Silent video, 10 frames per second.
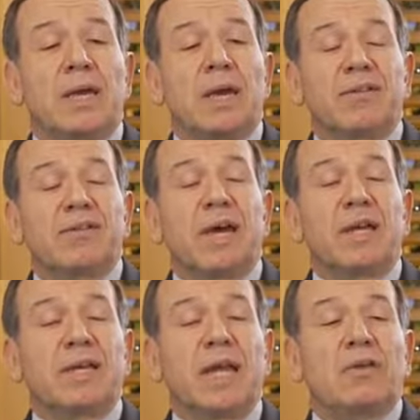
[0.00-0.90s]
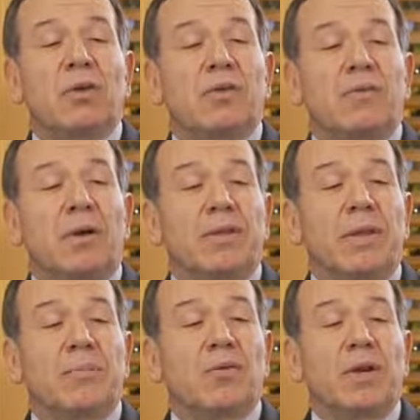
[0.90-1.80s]
consolidation of all the
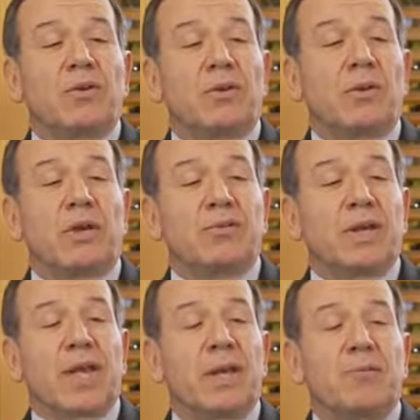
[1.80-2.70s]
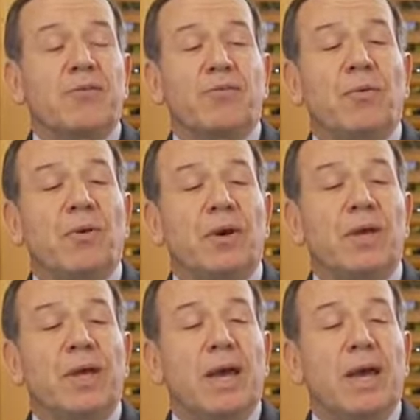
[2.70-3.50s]
immigration laws that came before.